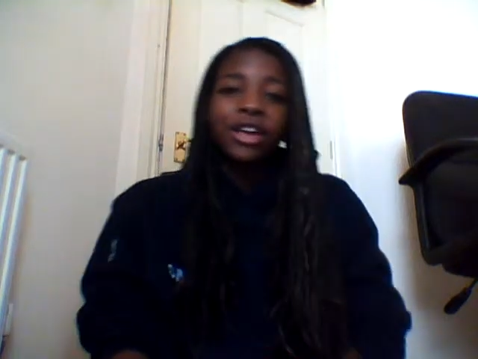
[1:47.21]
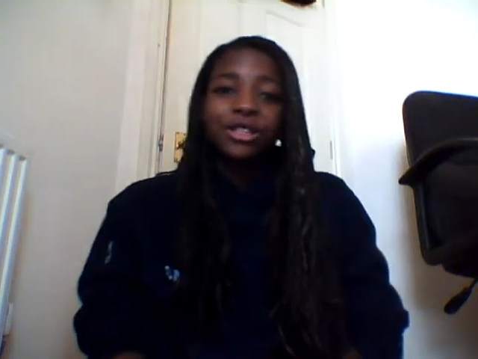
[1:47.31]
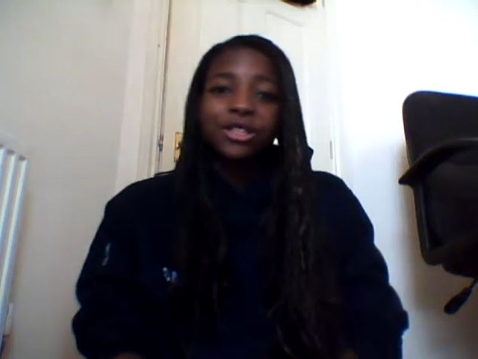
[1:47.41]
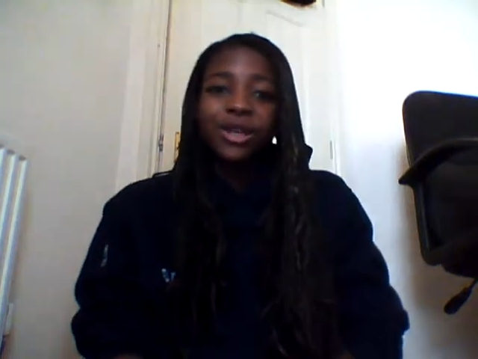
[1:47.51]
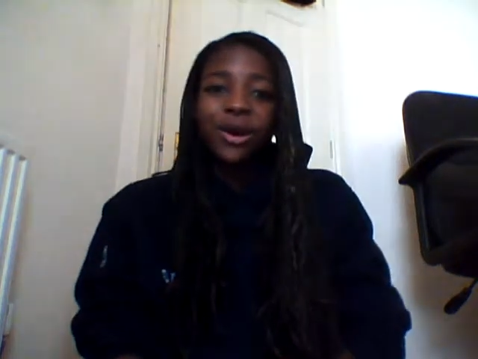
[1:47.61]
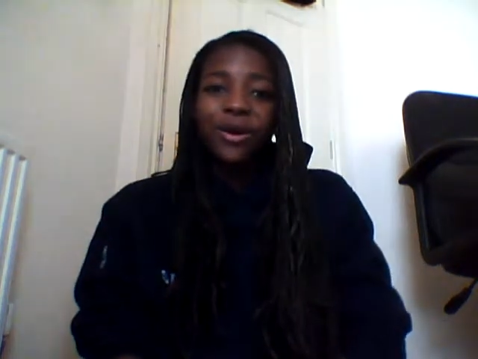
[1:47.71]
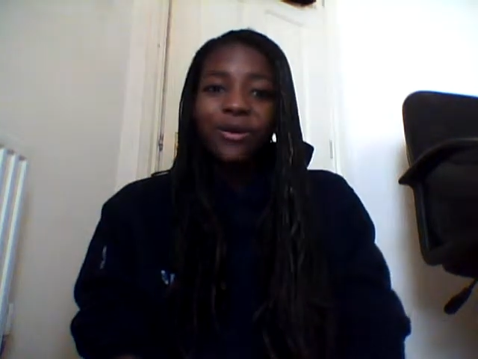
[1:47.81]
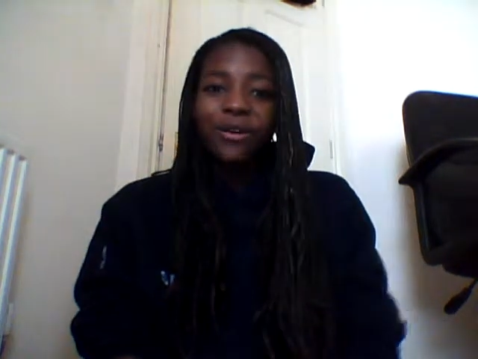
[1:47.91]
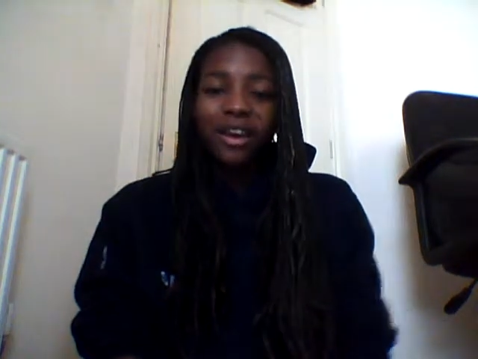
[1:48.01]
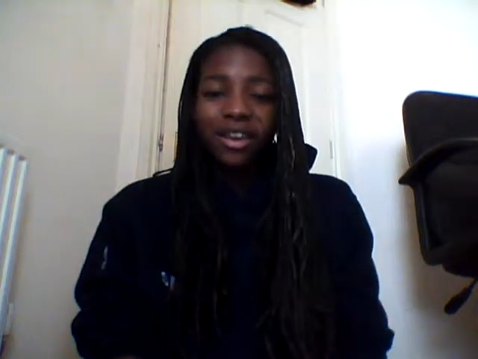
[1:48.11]

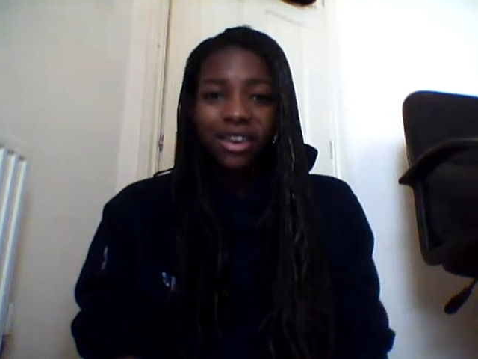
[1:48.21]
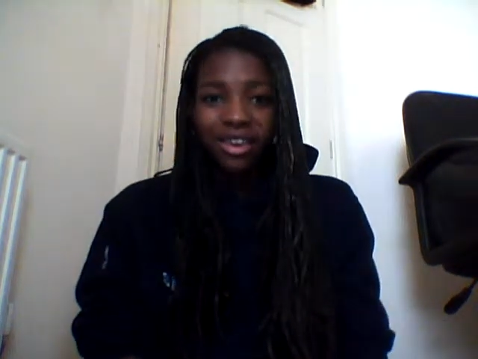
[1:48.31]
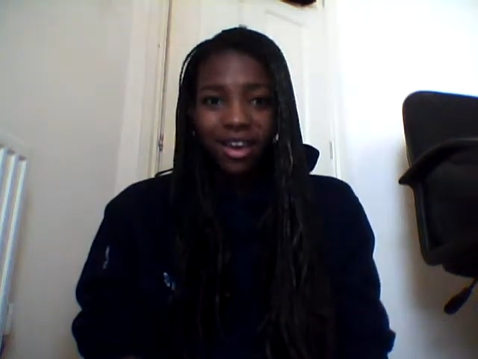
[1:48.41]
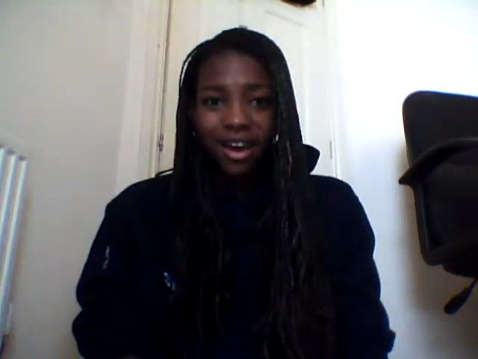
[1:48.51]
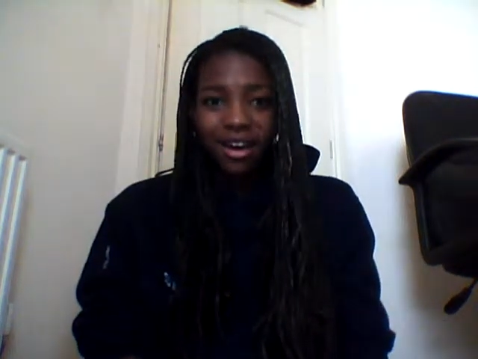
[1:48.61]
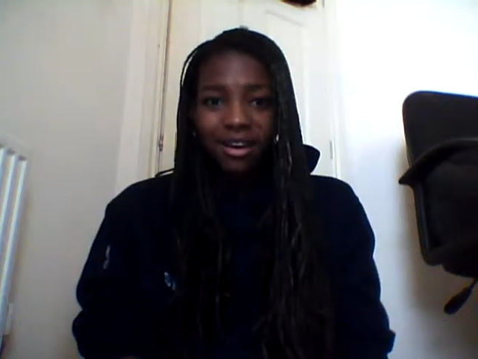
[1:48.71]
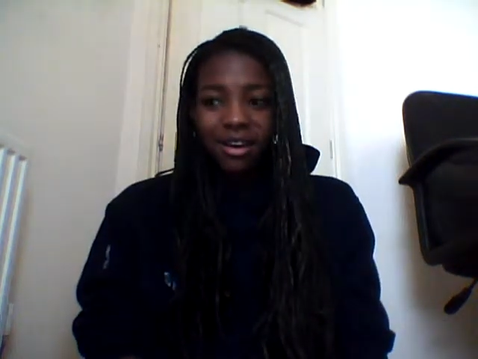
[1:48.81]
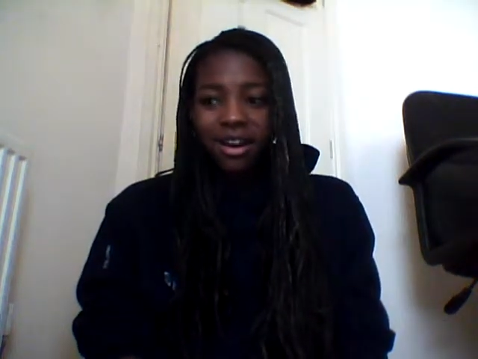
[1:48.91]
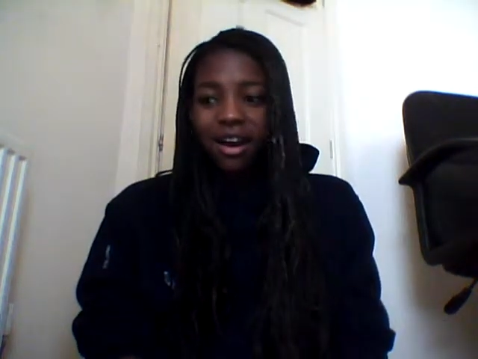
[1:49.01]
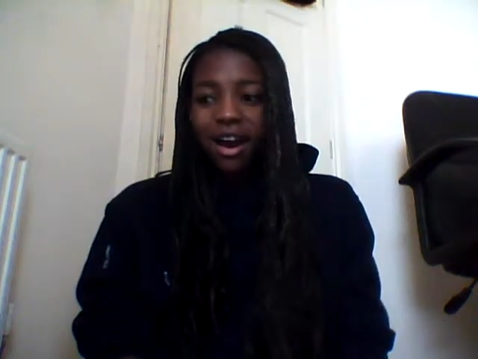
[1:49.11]
So, yeah.
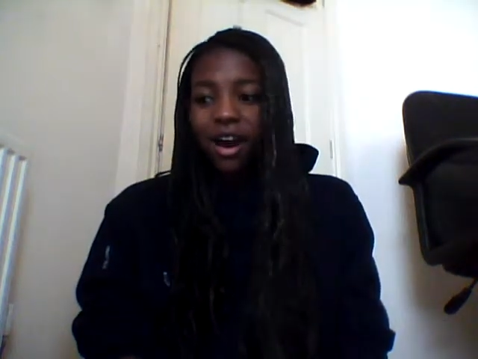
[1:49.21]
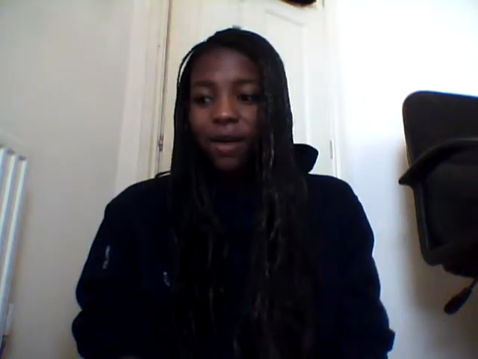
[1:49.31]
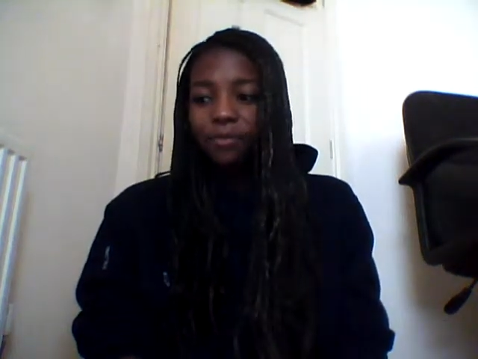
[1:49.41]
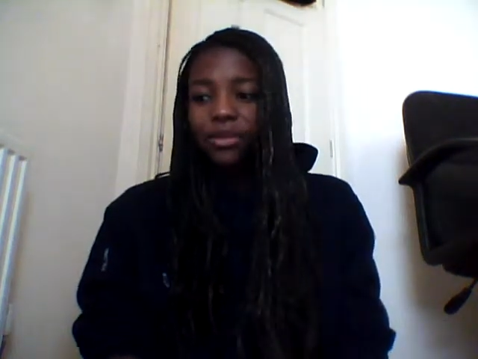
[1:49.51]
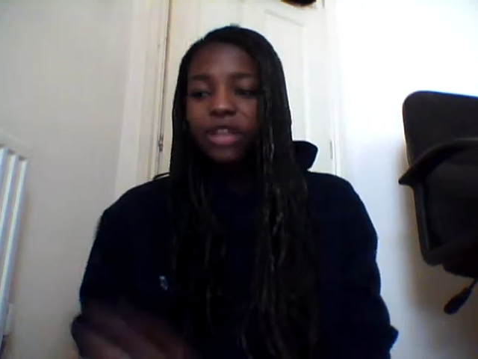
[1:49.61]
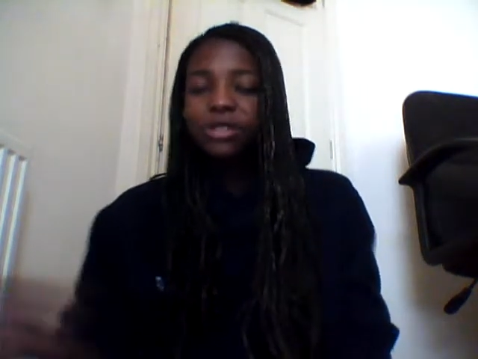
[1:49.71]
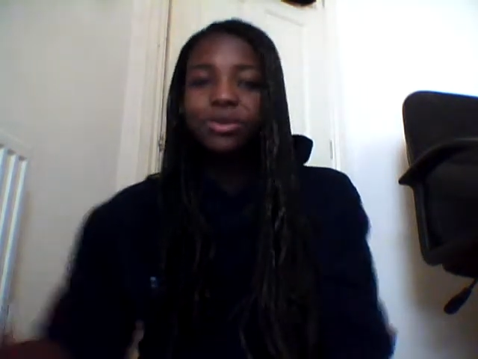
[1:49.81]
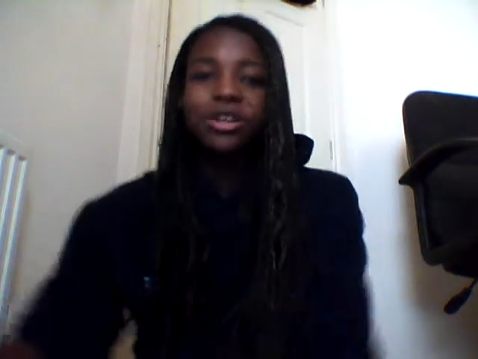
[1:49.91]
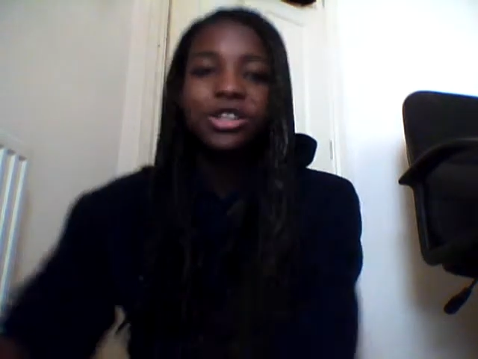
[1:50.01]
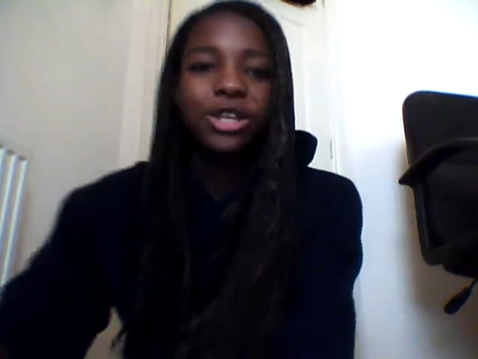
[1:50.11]
Um, I just
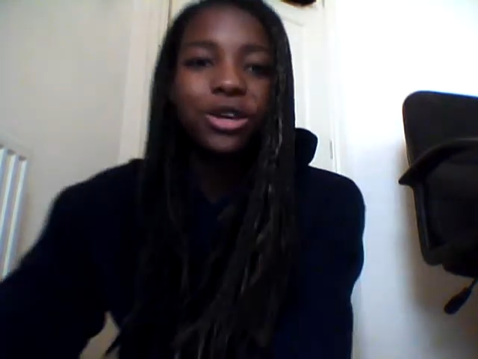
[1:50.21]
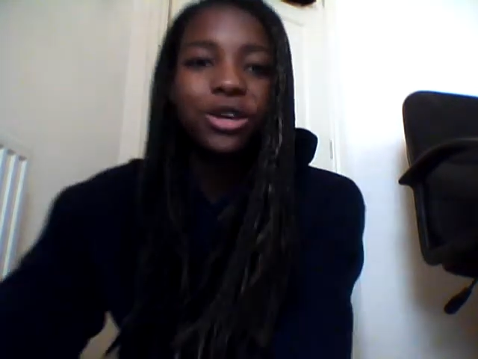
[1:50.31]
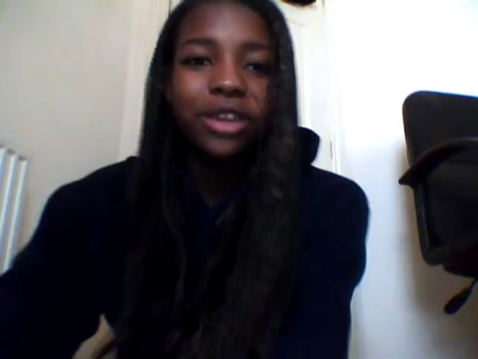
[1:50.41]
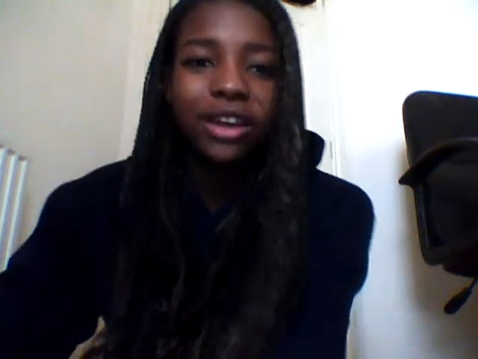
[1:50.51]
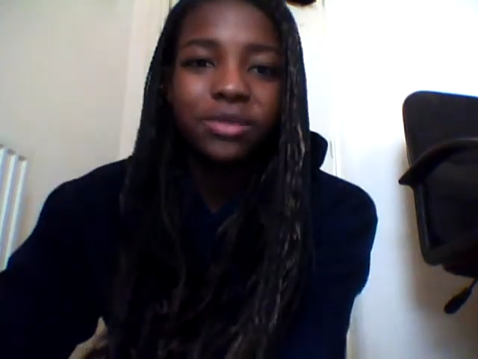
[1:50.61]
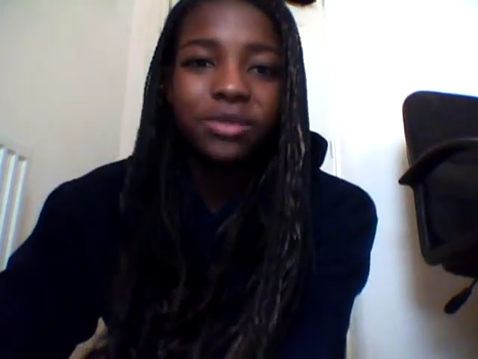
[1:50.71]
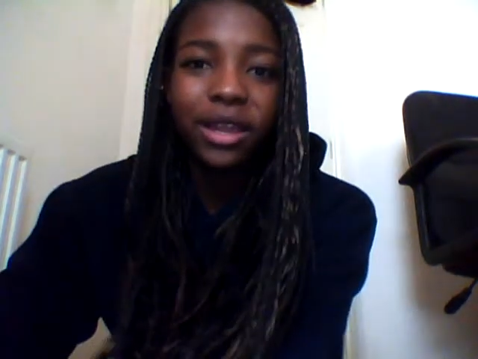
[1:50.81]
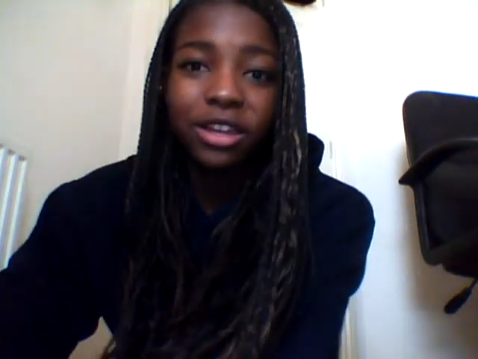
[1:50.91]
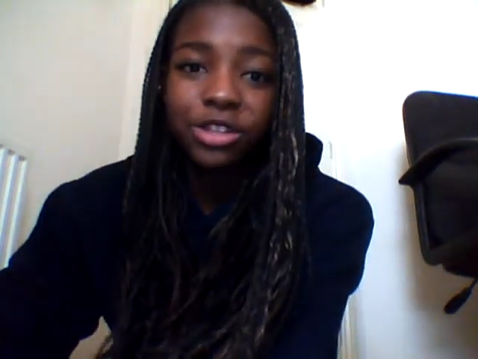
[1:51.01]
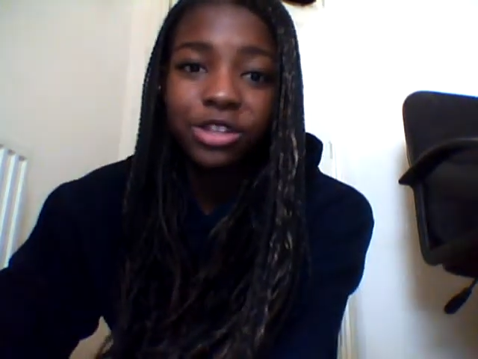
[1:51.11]
wanted to show you guys my
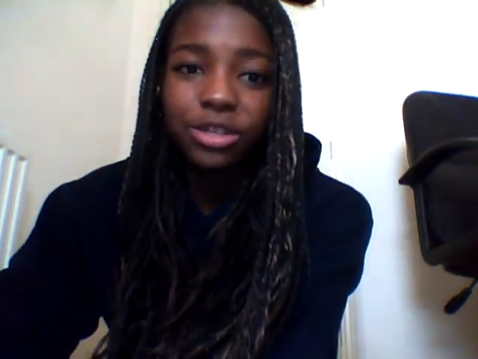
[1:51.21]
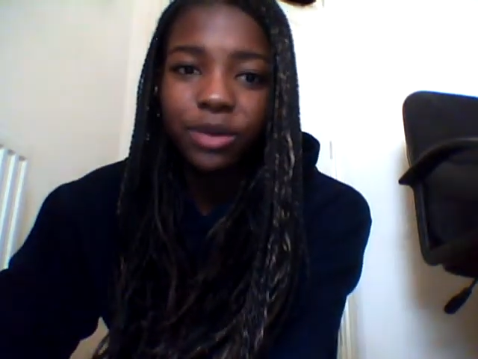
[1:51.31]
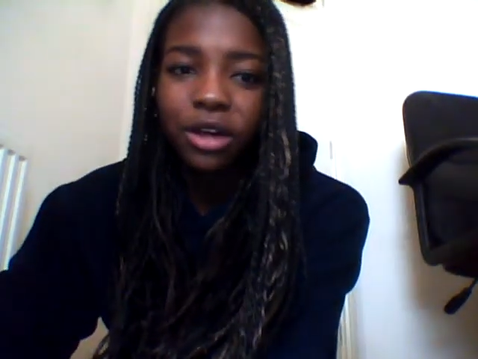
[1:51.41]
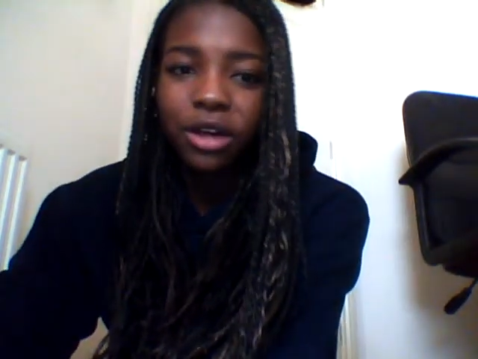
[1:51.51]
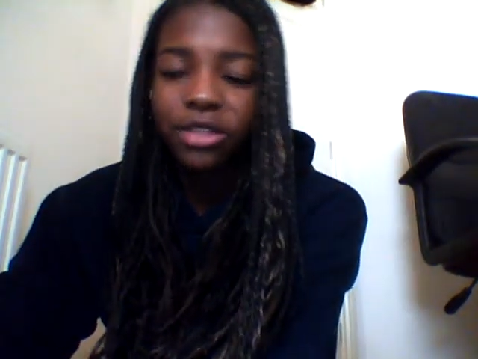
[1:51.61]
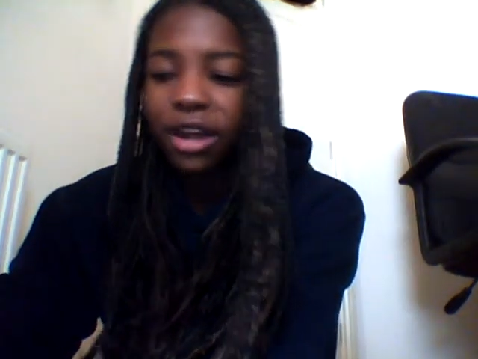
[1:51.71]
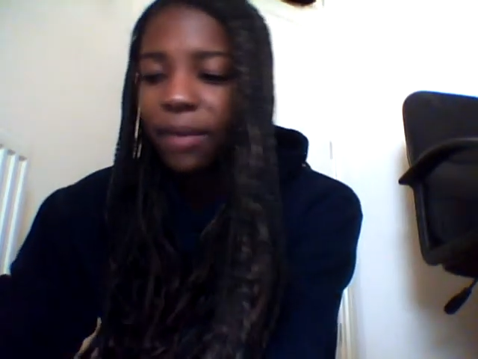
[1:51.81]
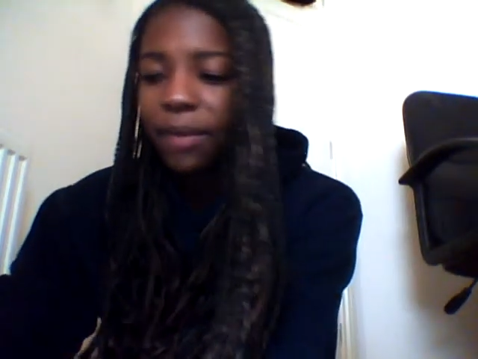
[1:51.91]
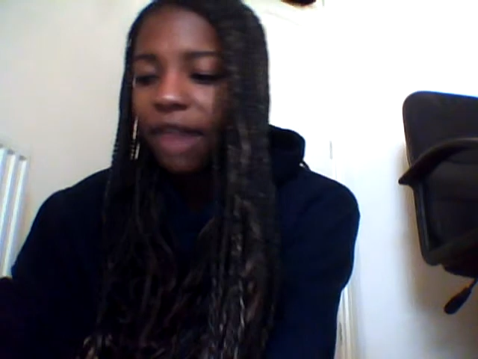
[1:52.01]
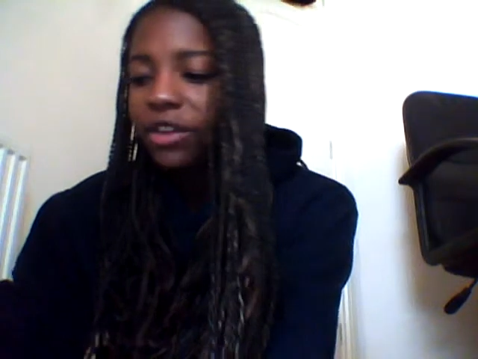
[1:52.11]
lunch as well that
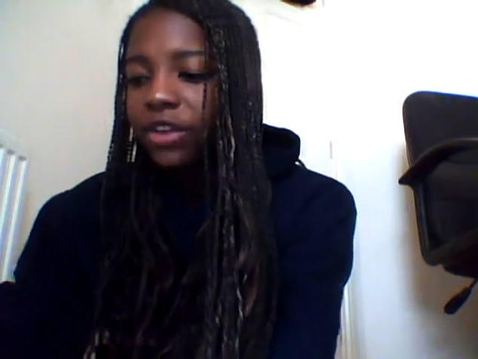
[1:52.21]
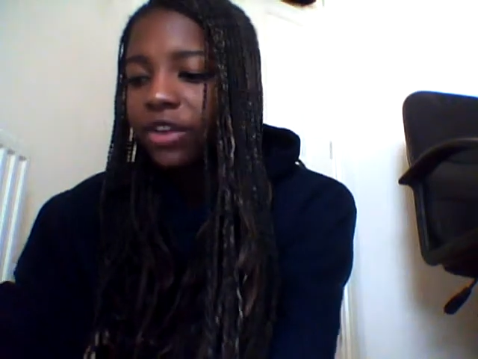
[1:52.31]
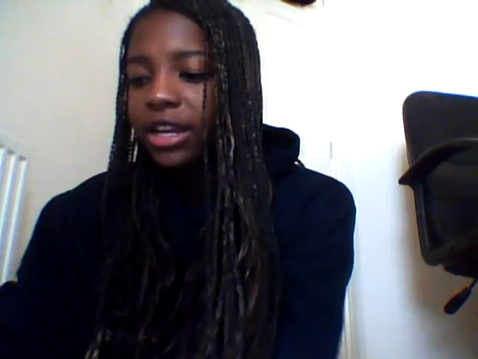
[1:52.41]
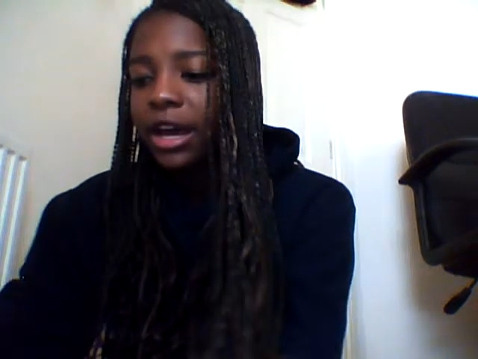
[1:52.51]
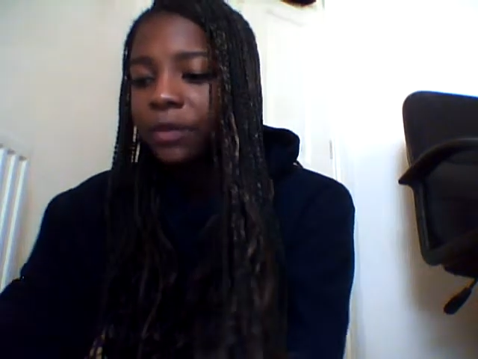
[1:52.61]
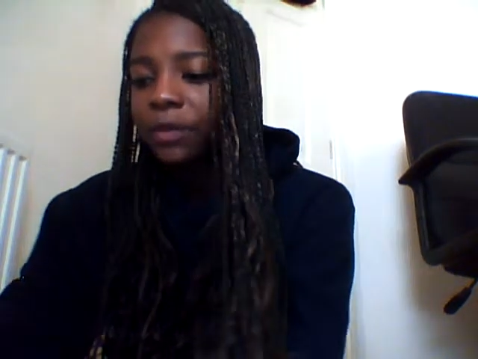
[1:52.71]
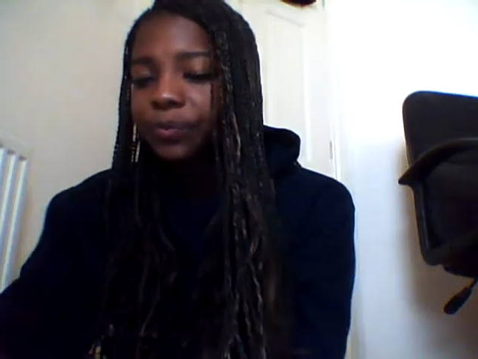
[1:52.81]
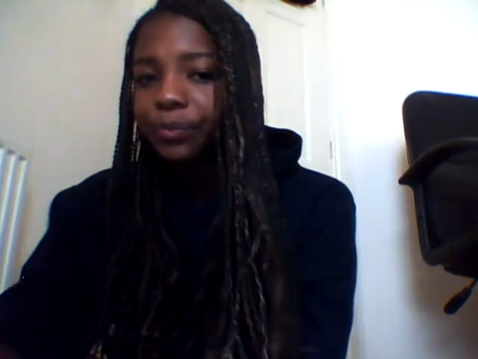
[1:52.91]
I'm having right now.